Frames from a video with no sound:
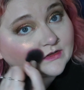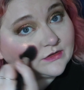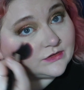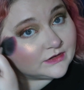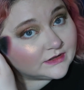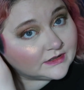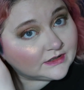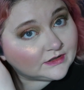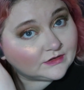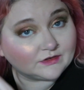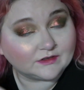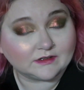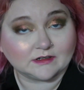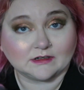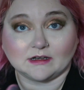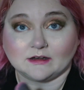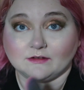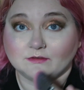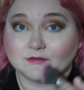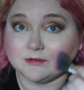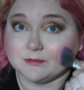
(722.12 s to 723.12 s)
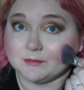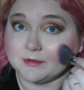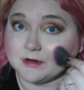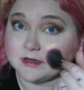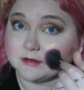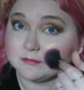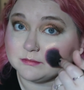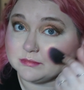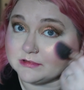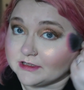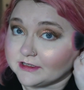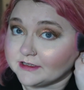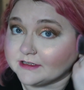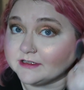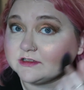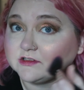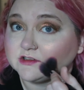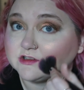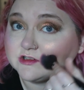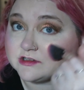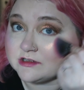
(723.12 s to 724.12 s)
school, I used to never wear
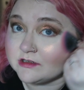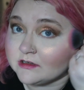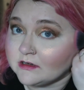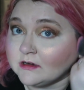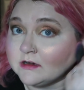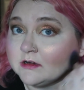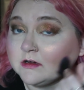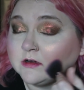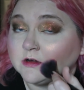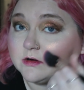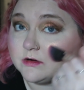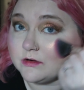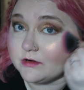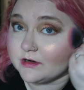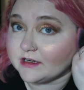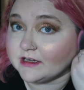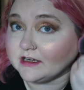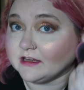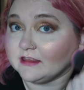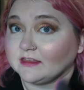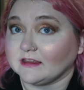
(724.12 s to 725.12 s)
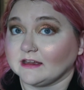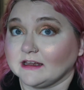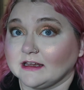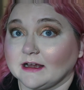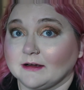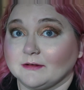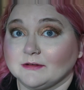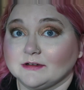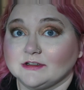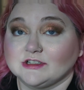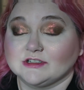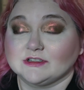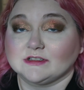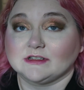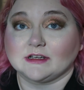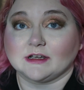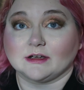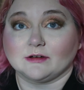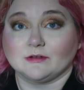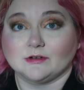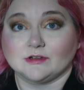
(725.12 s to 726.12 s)
blush or anything. I would just
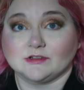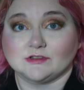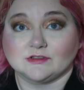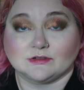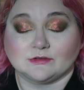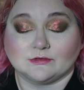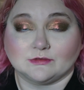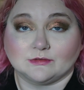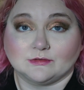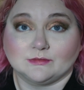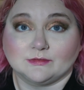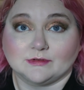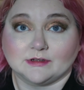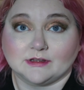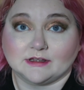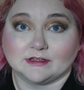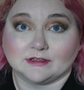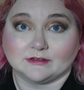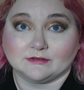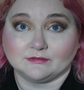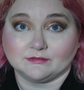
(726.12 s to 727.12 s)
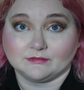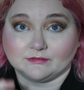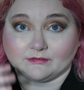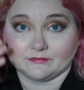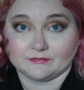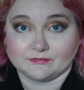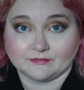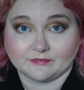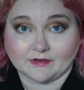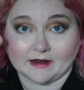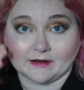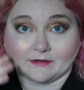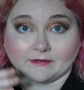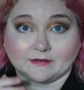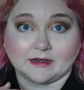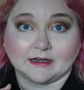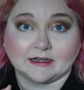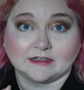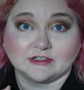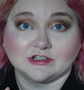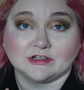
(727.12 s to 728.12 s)
go to school with a
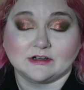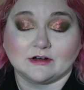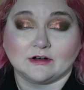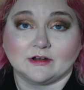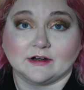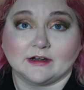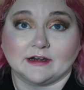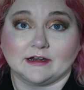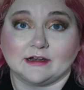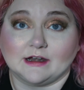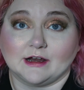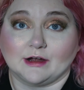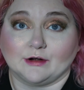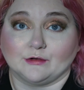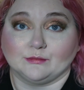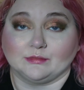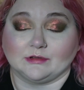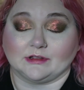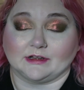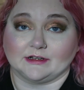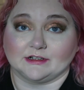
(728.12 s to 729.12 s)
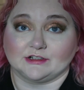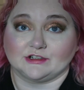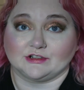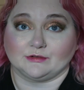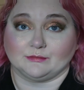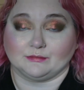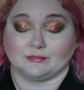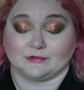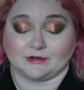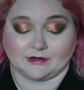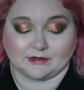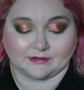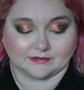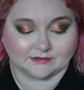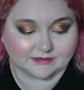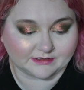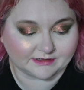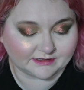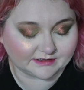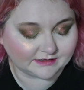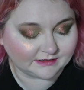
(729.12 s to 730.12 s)
foundation on and no blush or
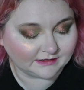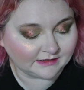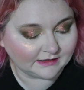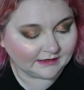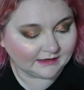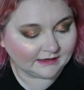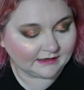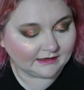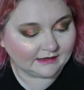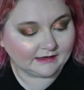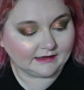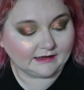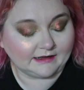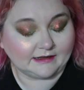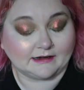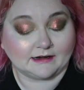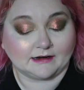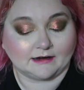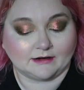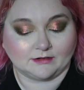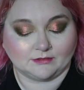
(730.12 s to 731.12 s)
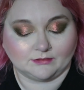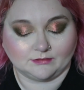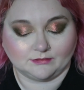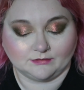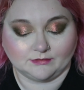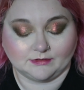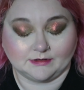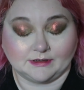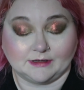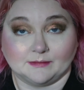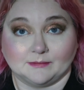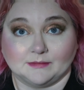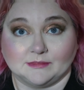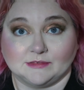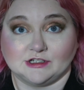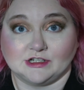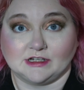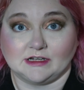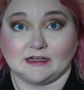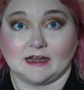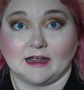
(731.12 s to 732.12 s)
bronzer. And
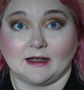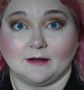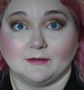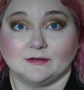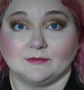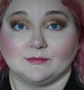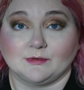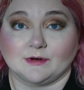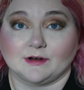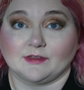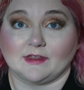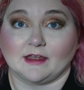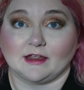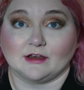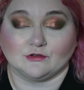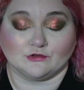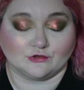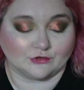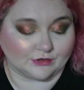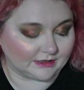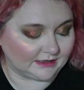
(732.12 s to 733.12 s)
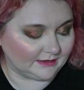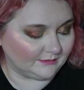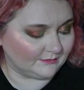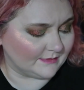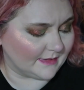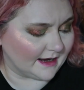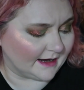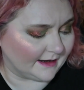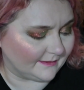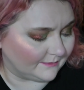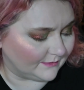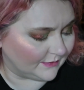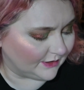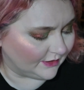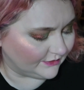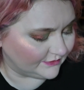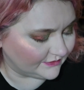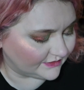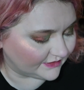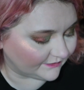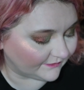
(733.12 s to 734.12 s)
OMG, I would wear that Dream Matte
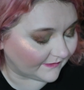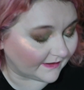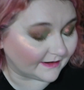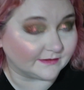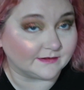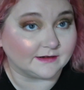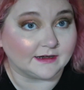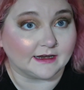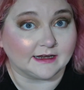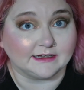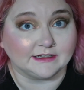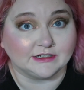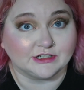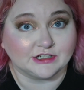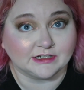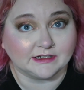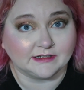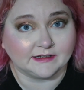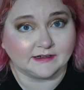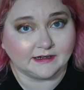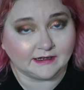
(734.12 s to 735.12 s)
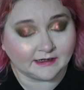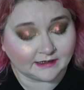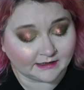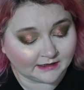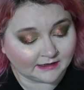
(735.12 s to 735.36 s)
Mousse foundation